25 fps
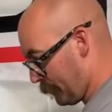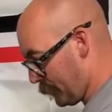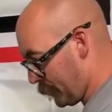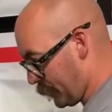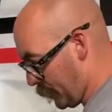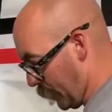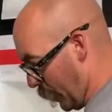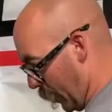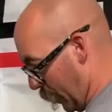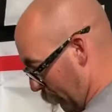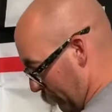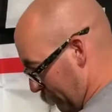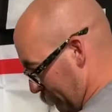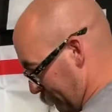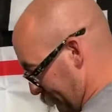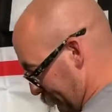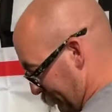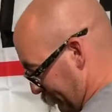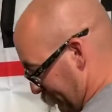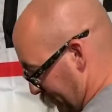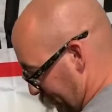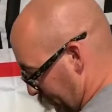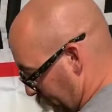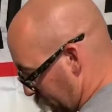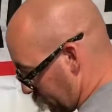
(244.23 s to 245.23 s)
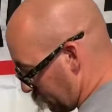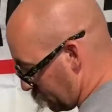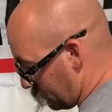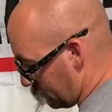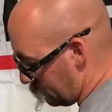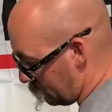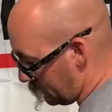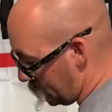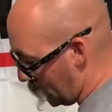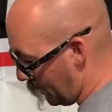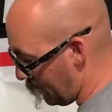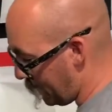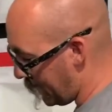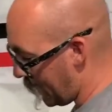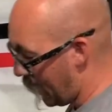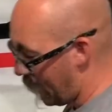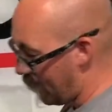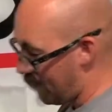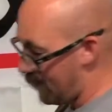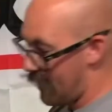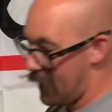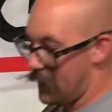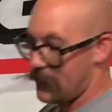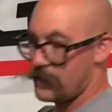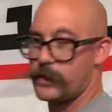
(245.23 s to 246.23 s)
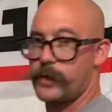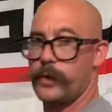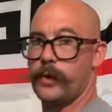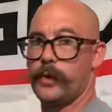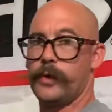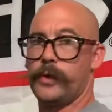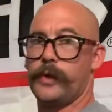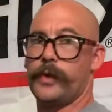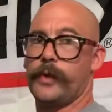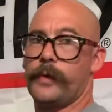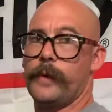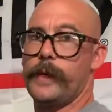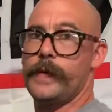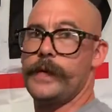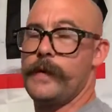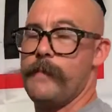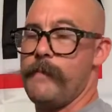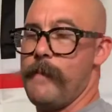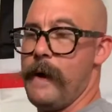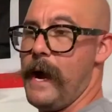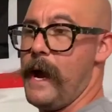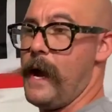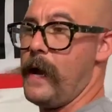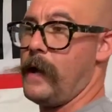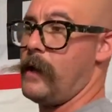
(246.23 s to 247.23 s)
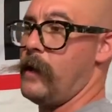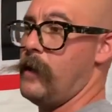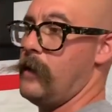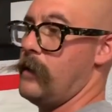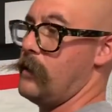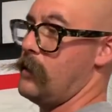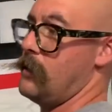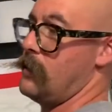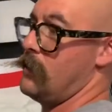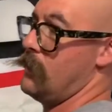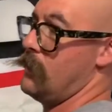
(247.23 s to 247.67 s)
So we got our nice cool little Ridgid bag.